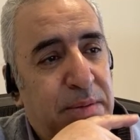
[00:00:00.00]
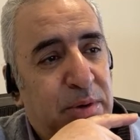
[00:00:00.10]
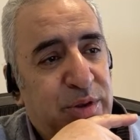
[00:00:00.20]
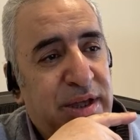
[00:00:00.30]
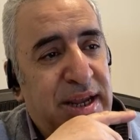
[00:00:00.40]

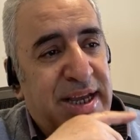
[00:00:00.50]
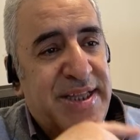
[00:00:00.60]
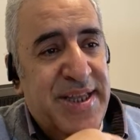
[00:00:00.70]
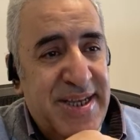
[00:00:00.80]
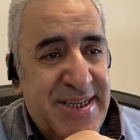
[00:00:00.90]
about
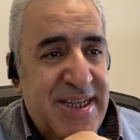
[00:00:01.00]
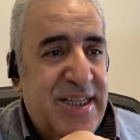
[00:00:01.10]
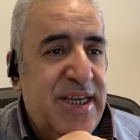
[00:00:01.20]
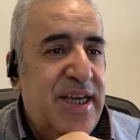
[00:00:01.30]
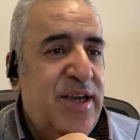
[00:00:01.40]

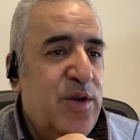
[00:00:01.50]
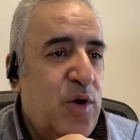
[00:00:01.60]
electricity.